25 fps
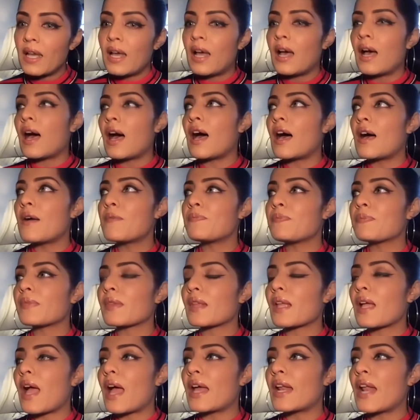
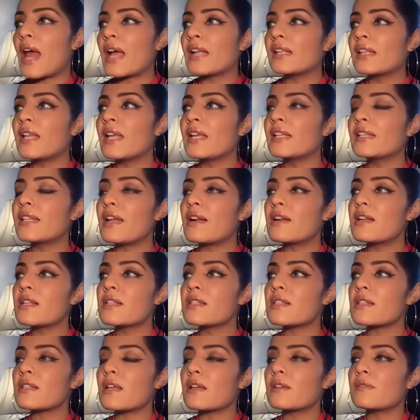um, and I think there
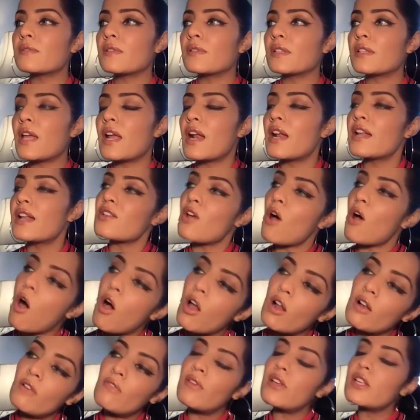is uh, there has
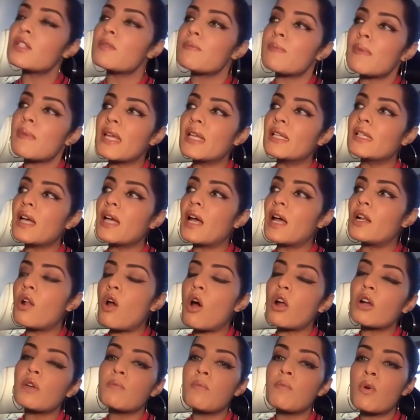always been a
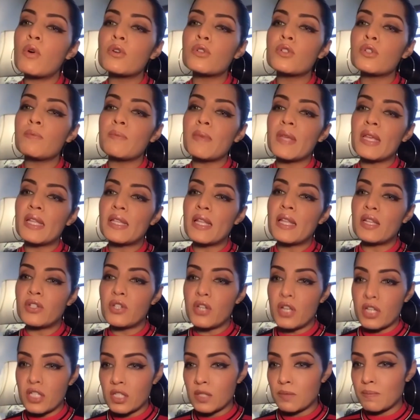lot more to me than
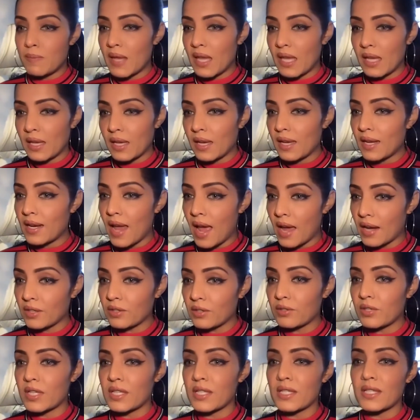just being an
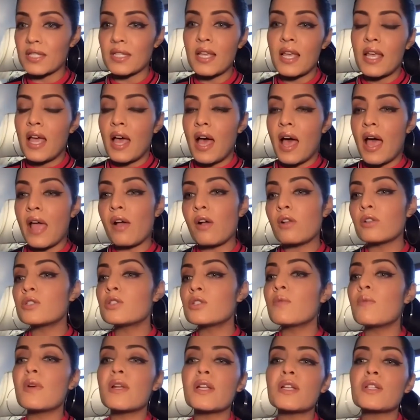actress. I
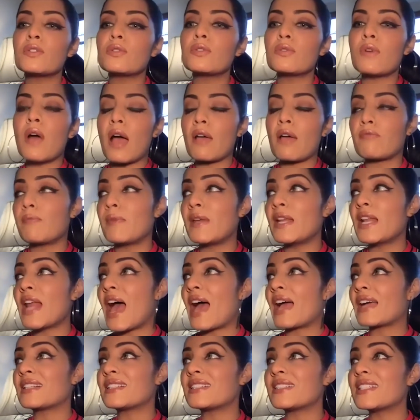also wanted to. I've been
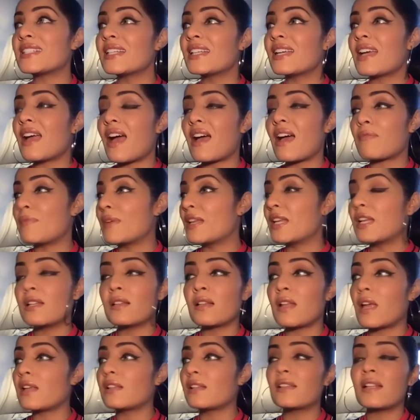acting. I've been
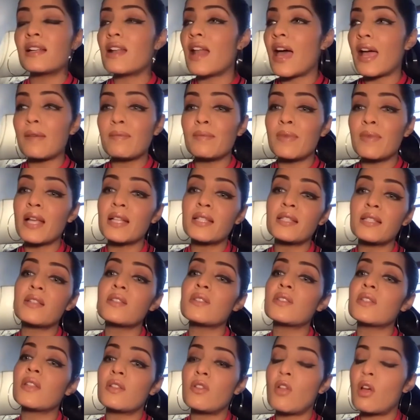in, in the limelight
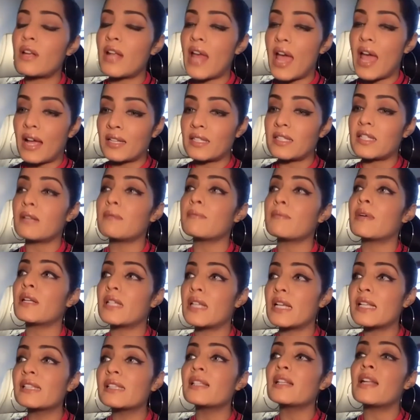since they're not acting, but
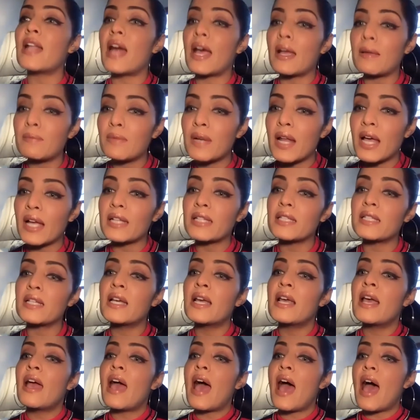in the limelight
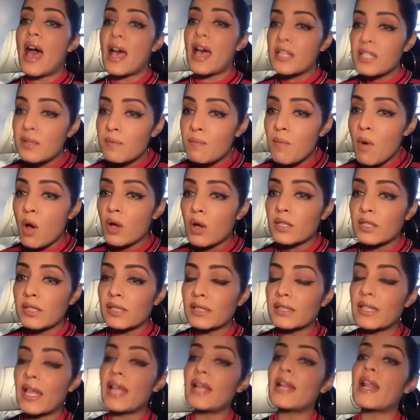as a
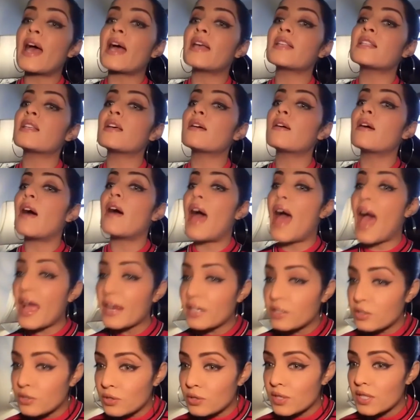model, then as an
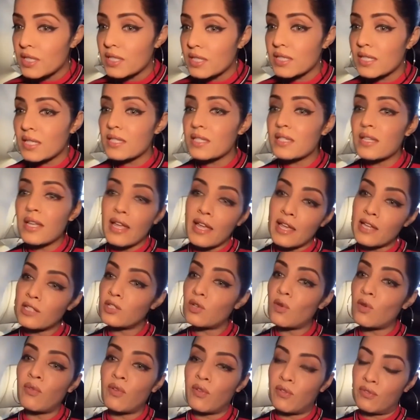actress since the age
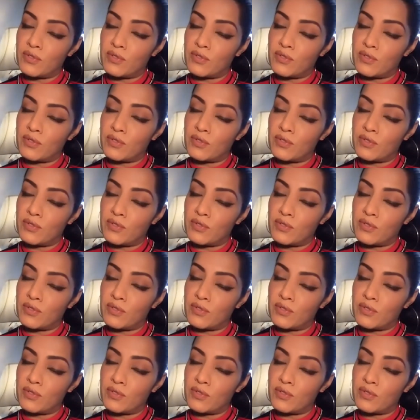of 15.